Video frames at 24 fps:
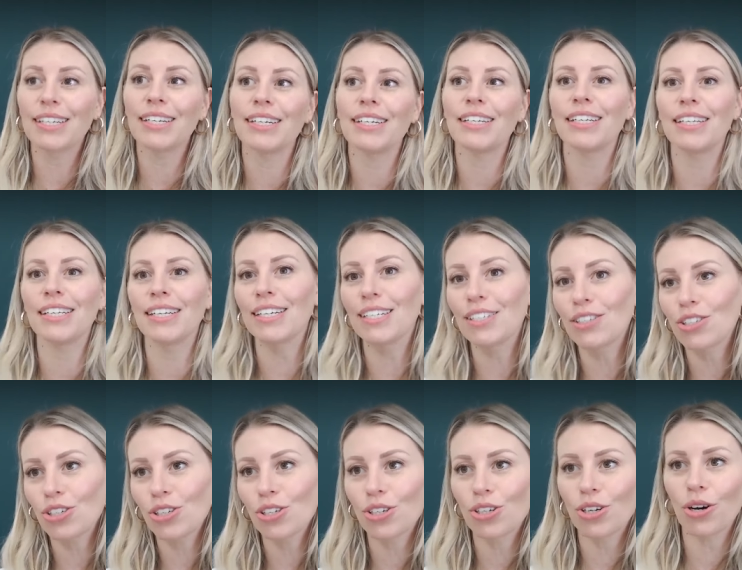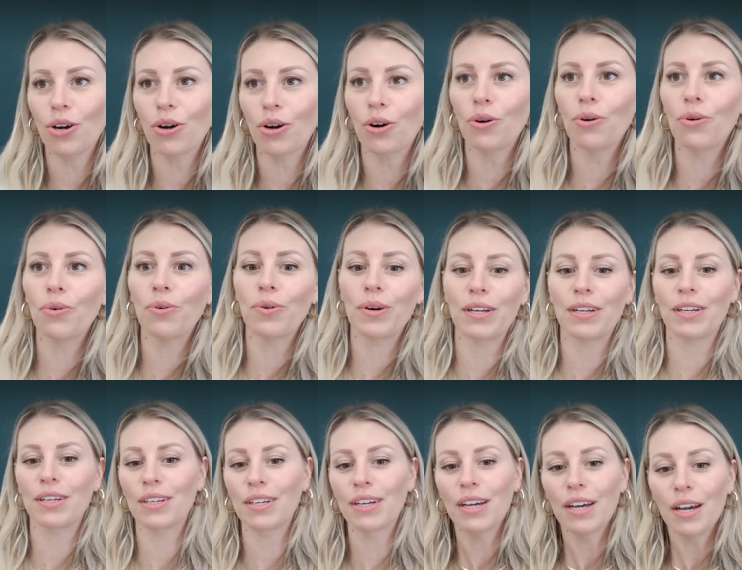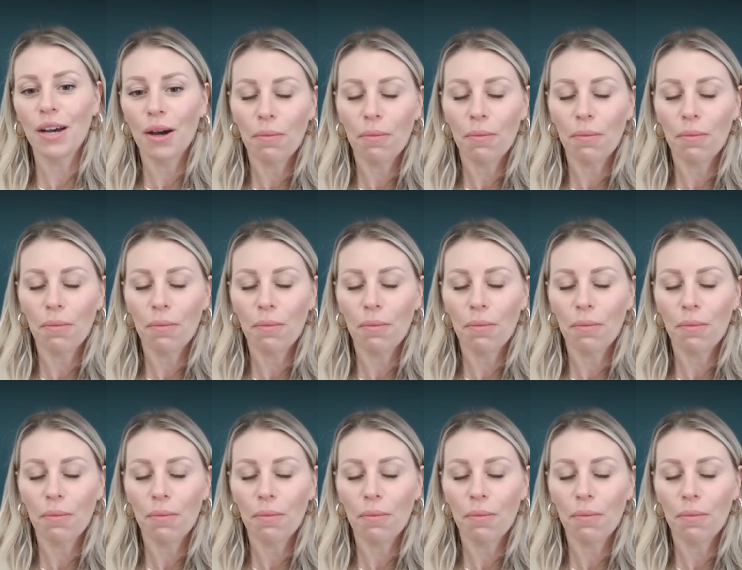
didn't need to go and